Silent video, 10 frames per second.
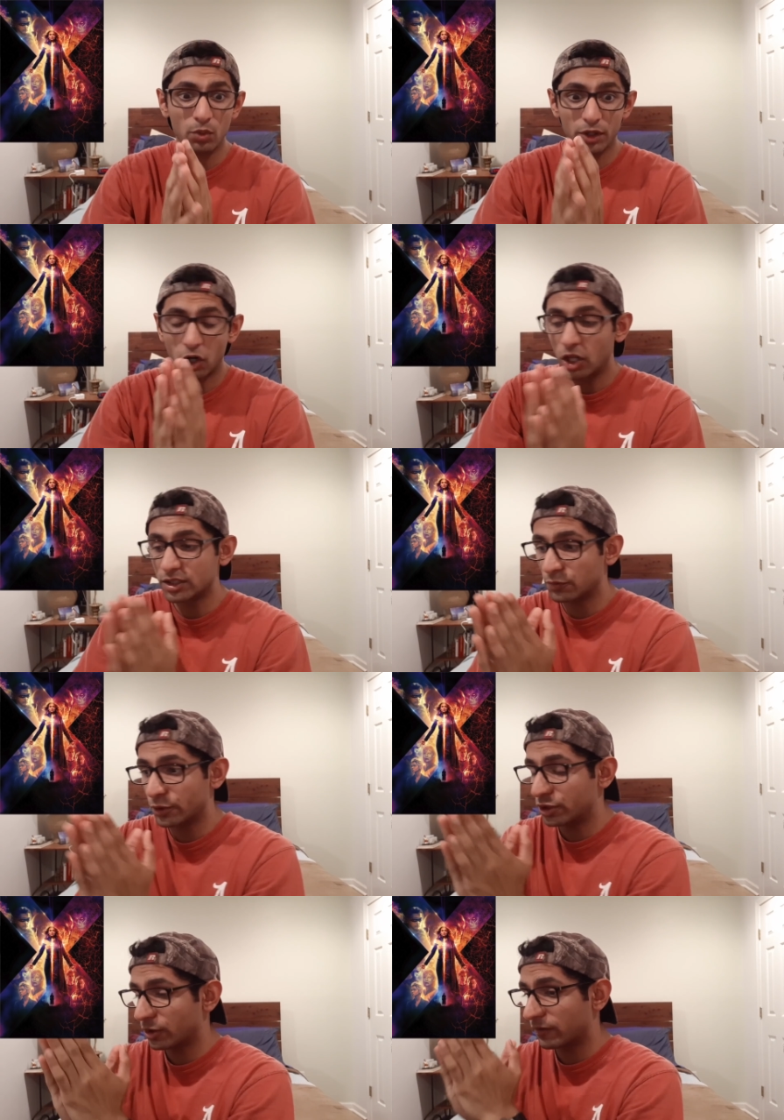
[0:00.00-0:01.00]
regardless of
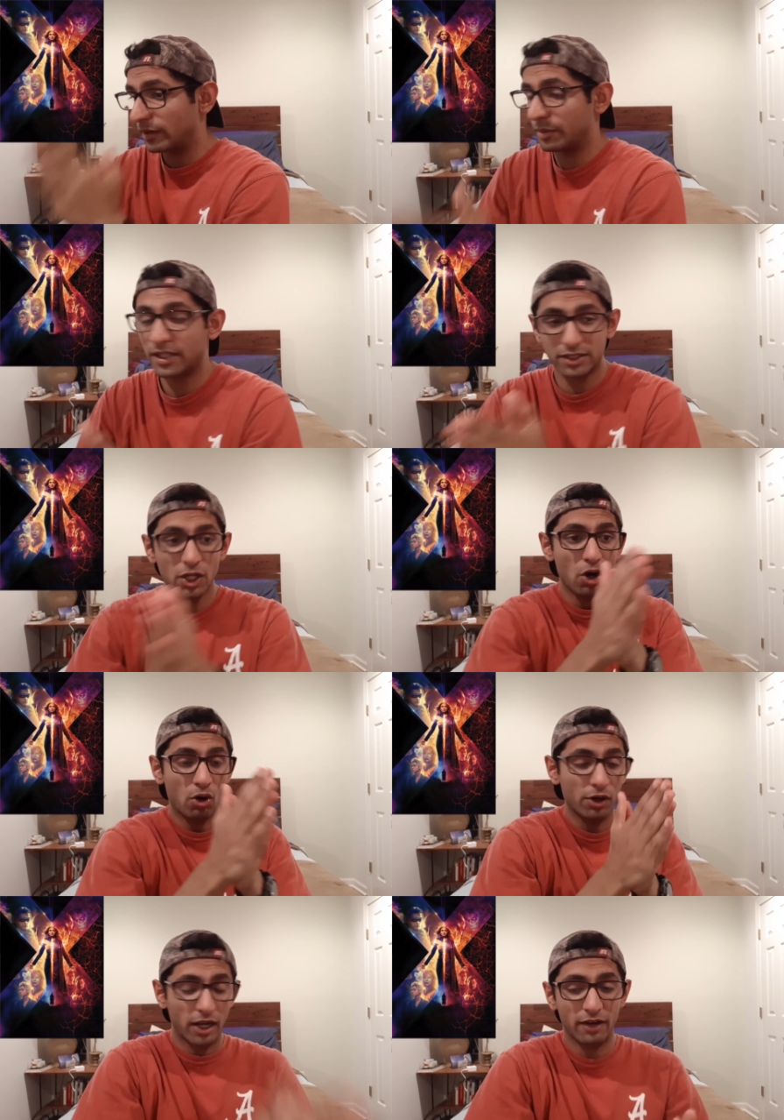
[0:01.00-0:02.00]
whether you're a feminist
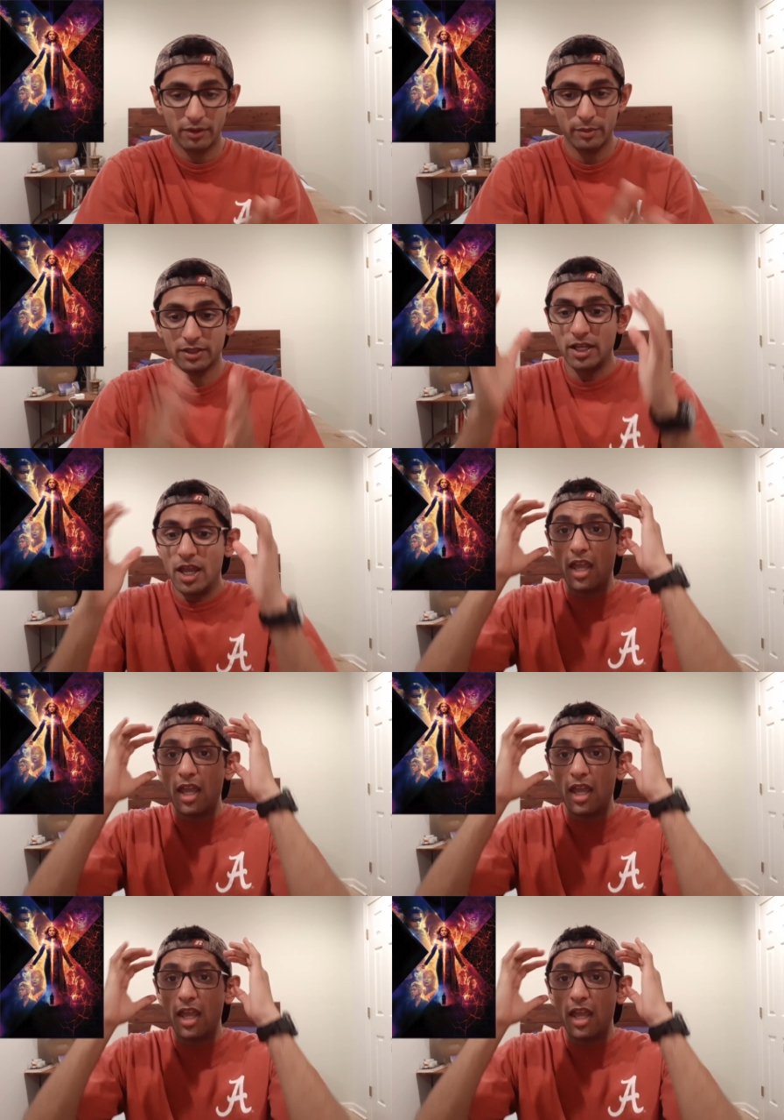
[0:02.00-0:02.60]
or not a feminist.